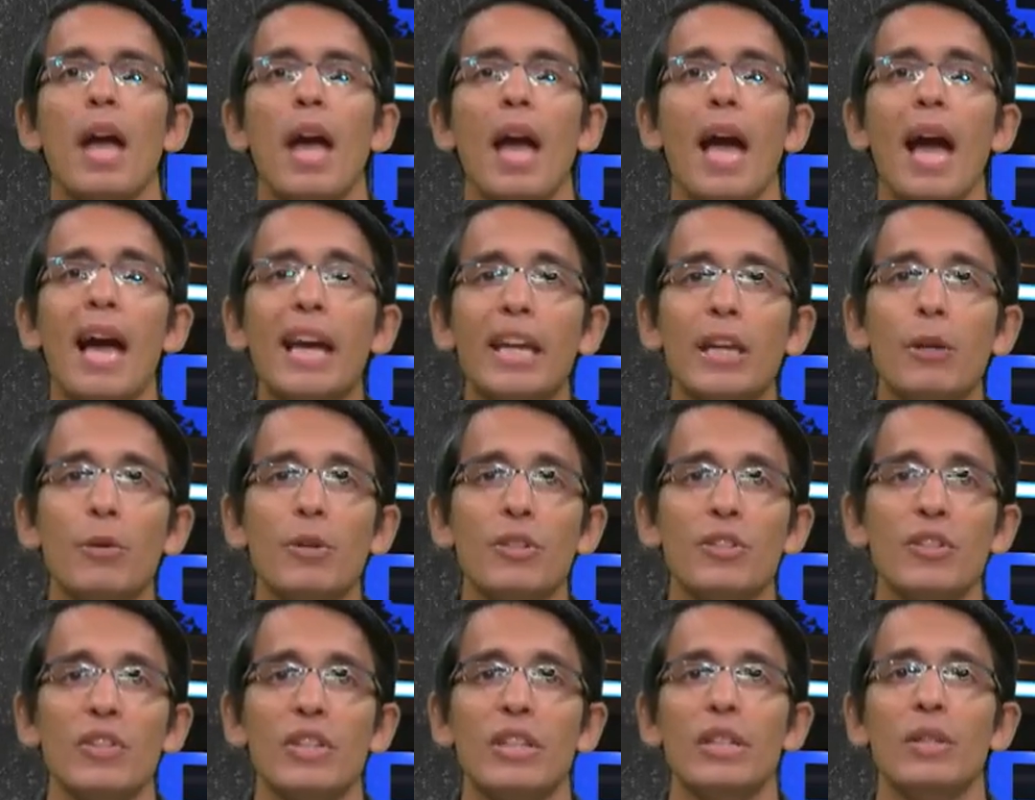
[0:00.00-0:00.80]

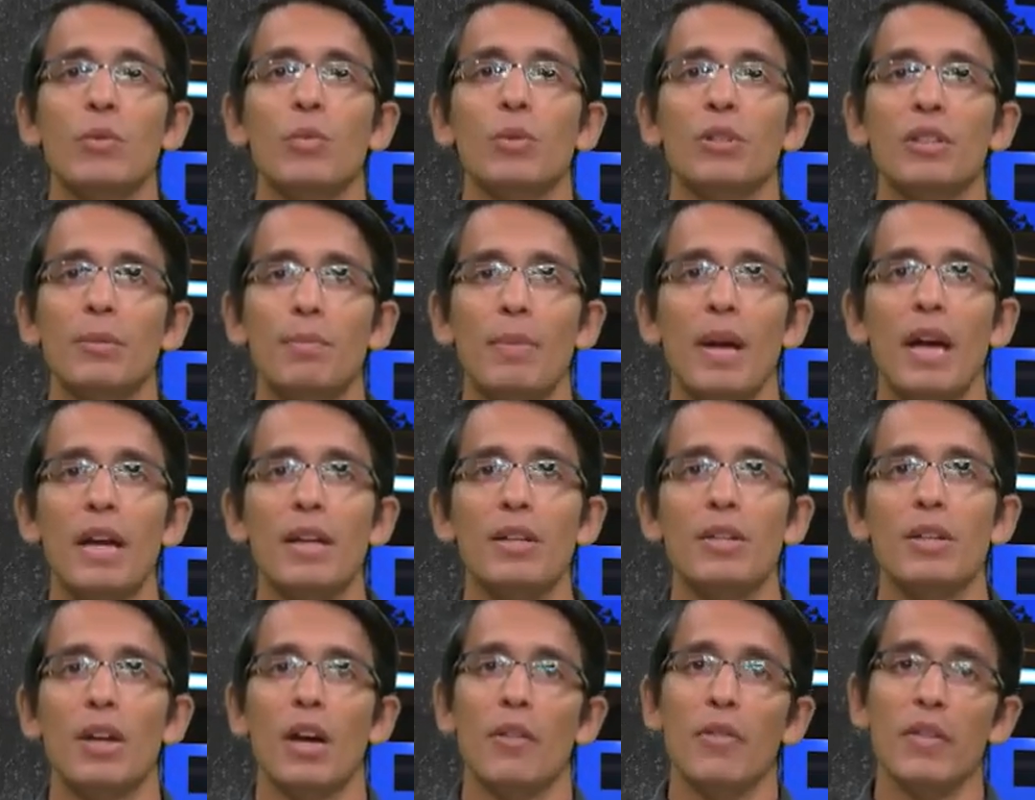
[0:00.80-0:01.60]
Accuracy will
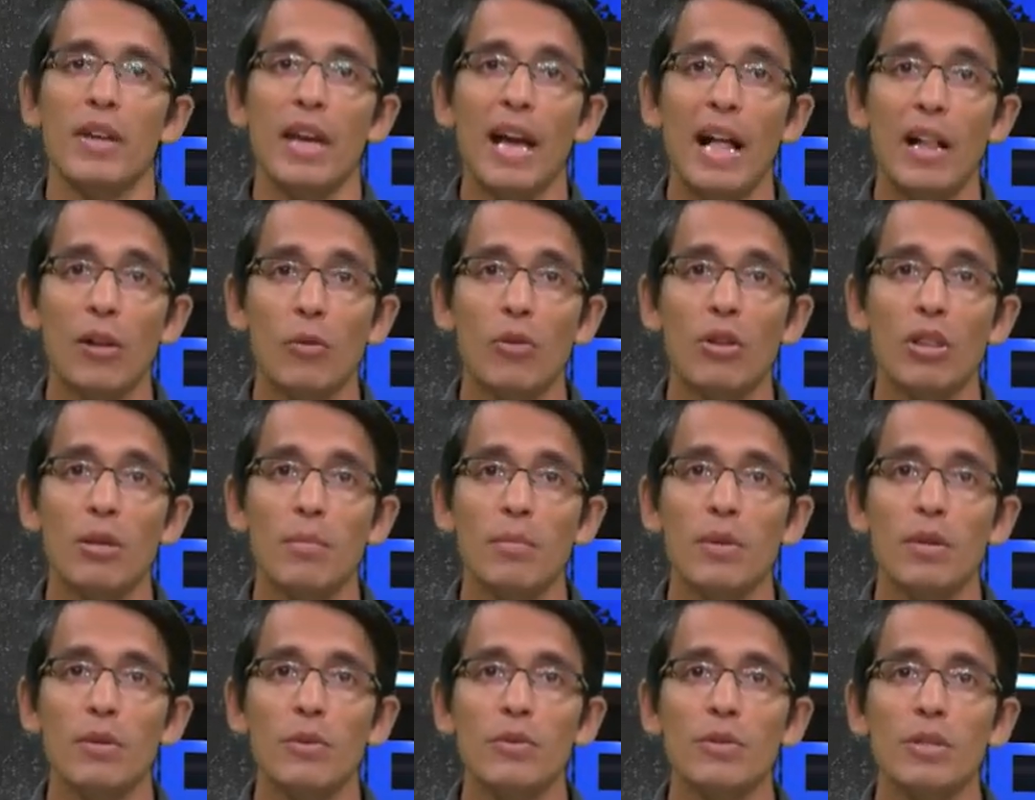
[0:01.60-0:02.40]
depend on the
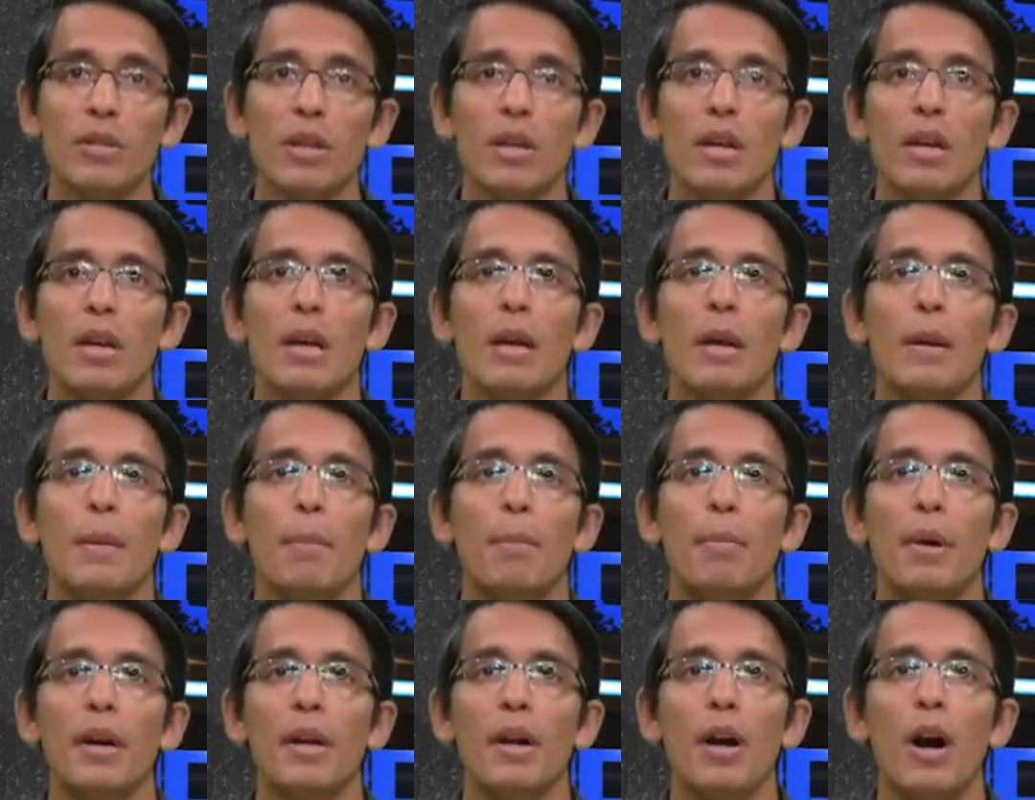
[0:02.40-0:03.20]
algorithm used,
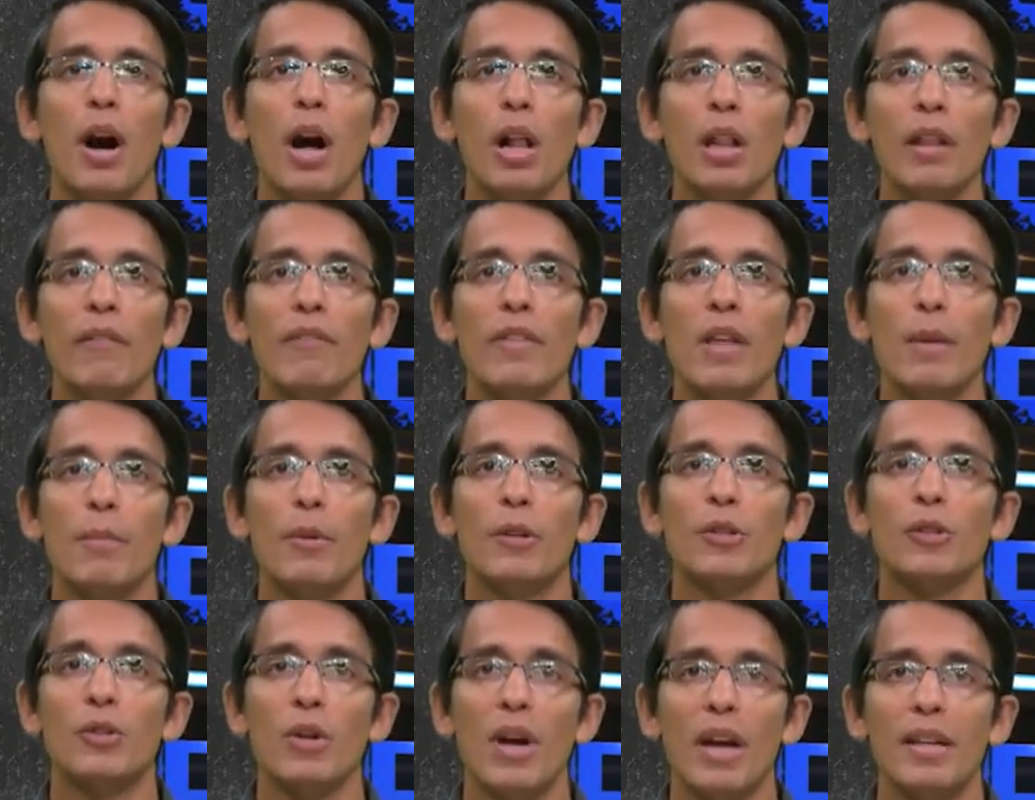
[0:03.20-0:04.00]
but all of them
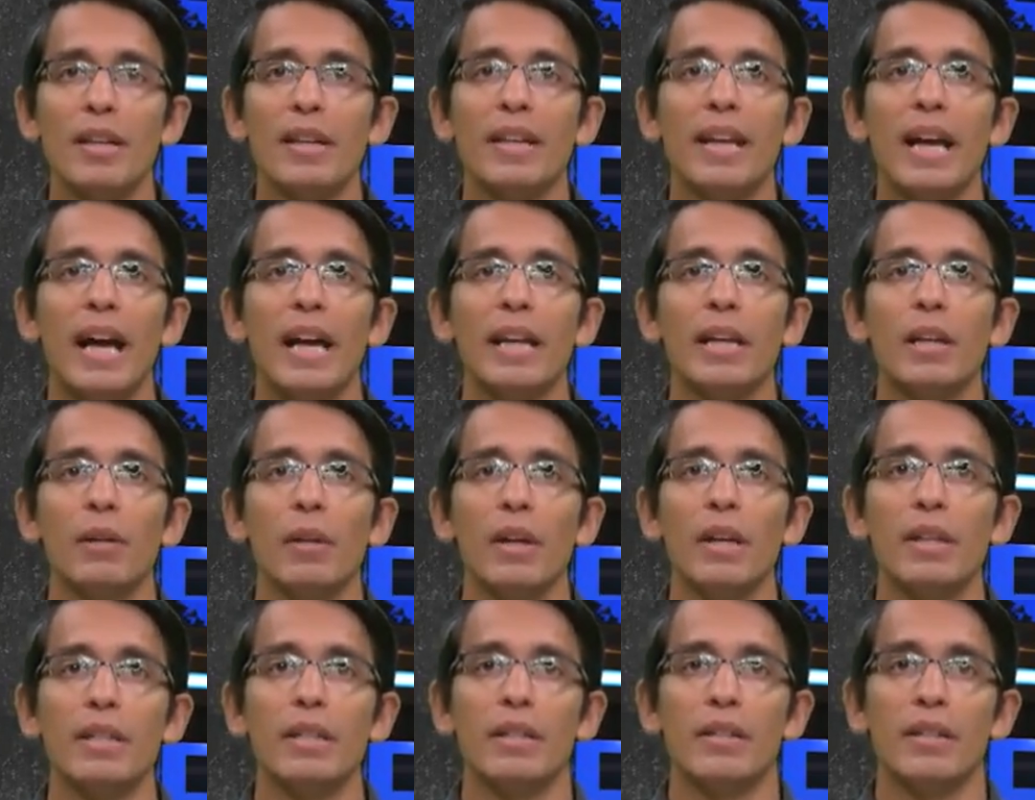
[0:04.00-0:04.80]
are trying to
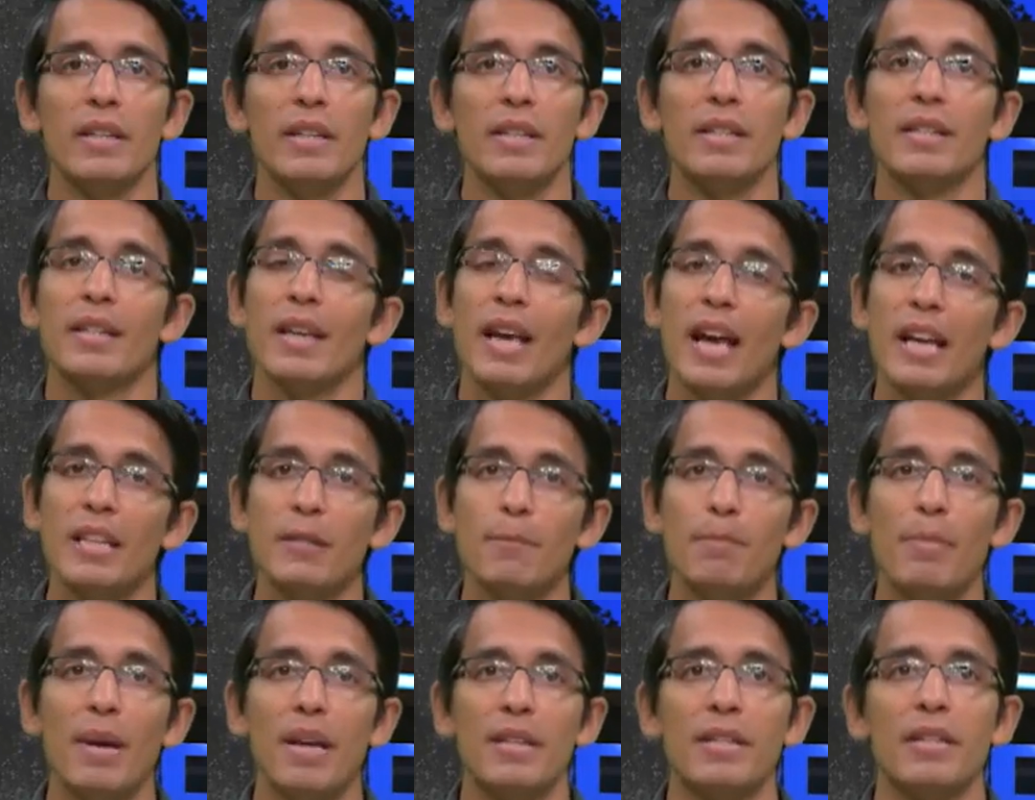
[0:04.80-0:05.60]
calculate this as
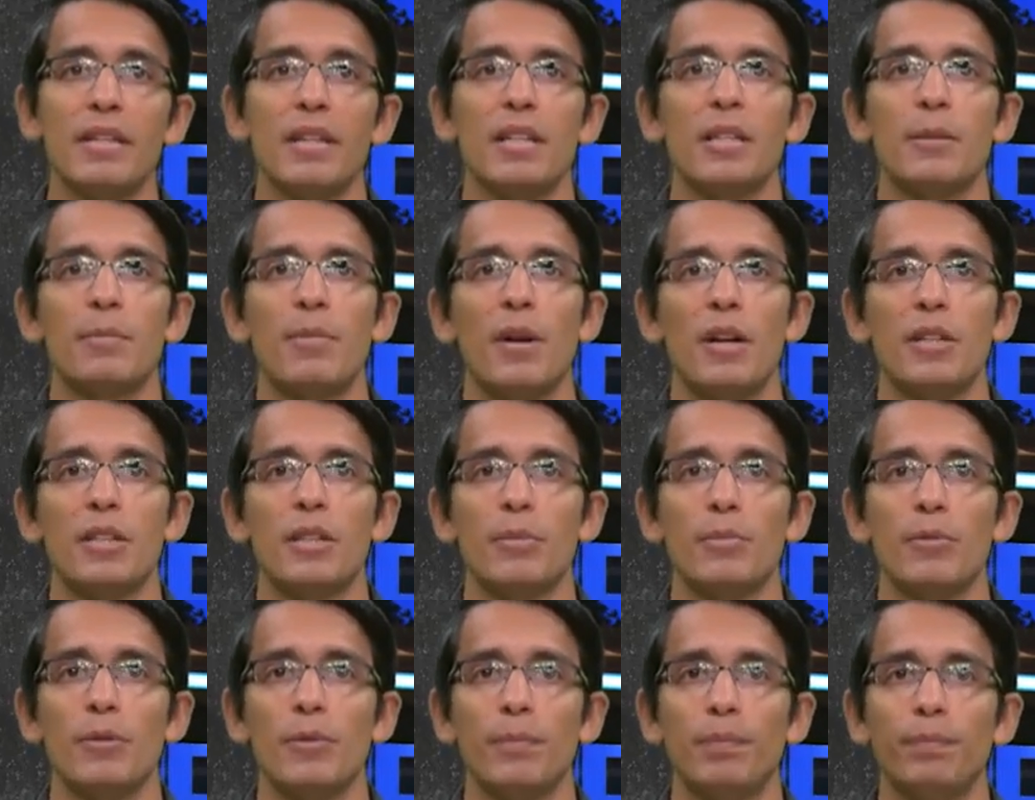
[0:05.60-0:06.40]
best as
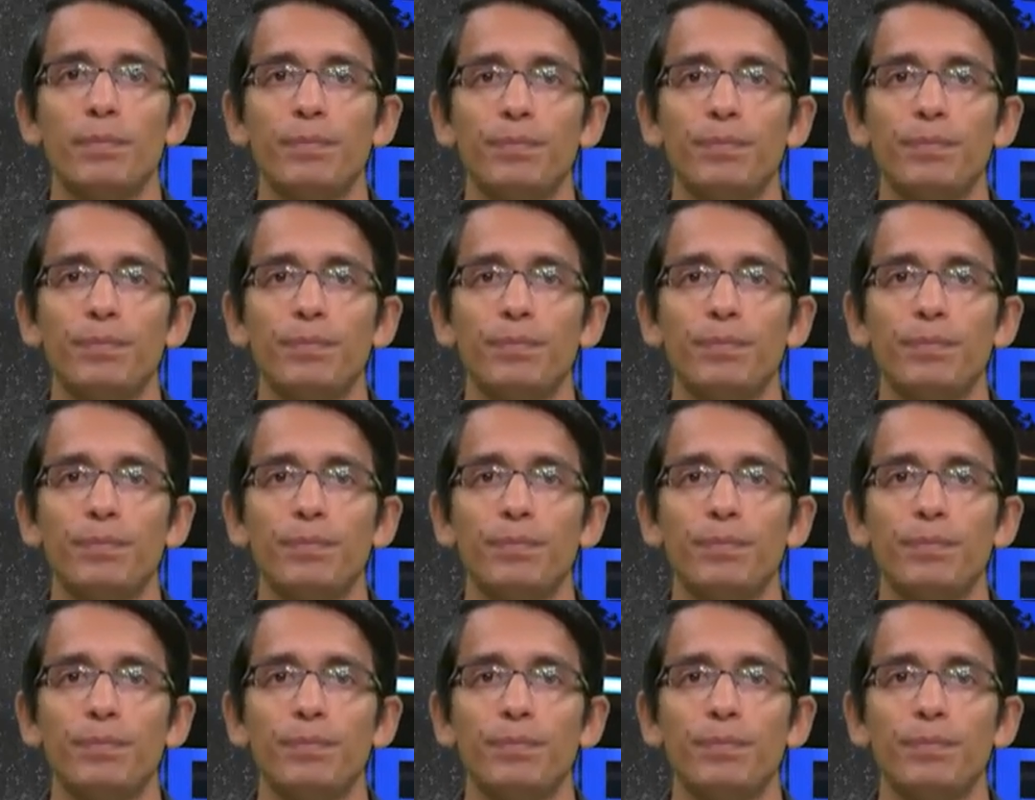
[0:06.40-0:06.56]
possible.